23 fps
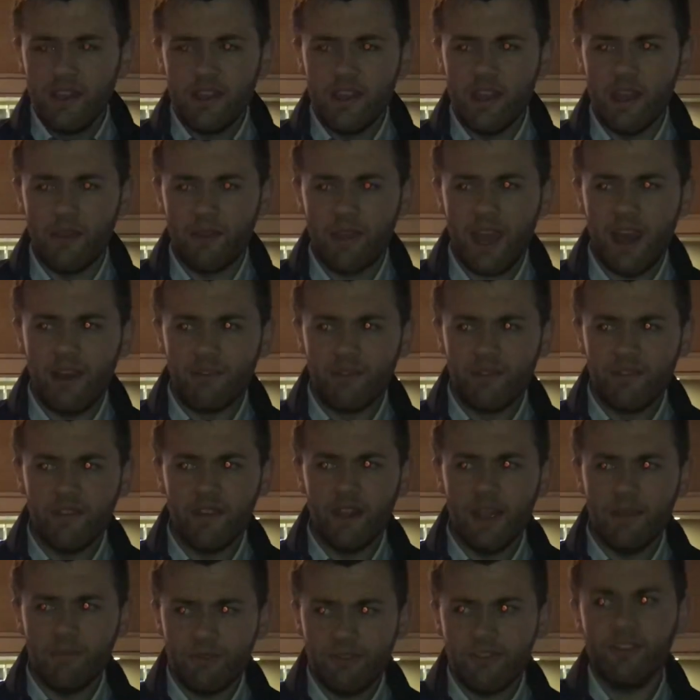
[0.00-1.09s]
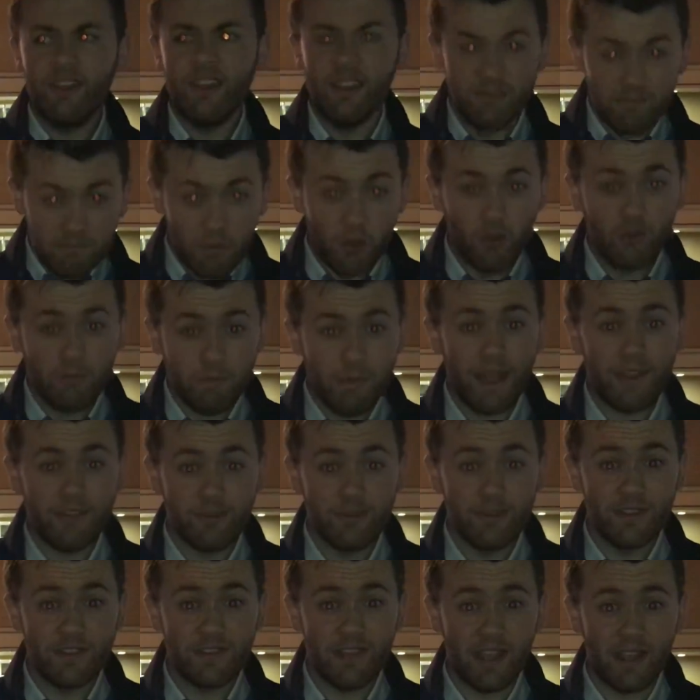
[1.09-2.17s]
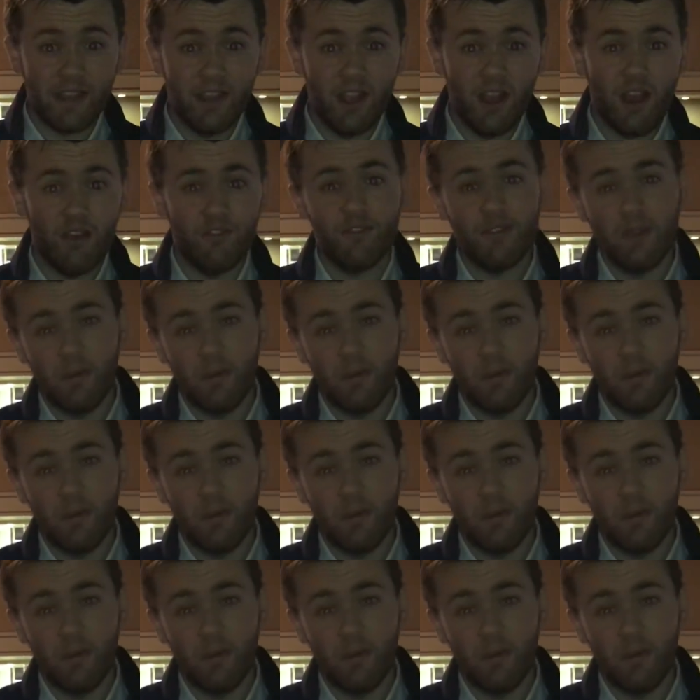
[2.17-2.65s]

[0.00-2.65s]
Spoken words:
You know, Calvin Phillips is much better in the second half.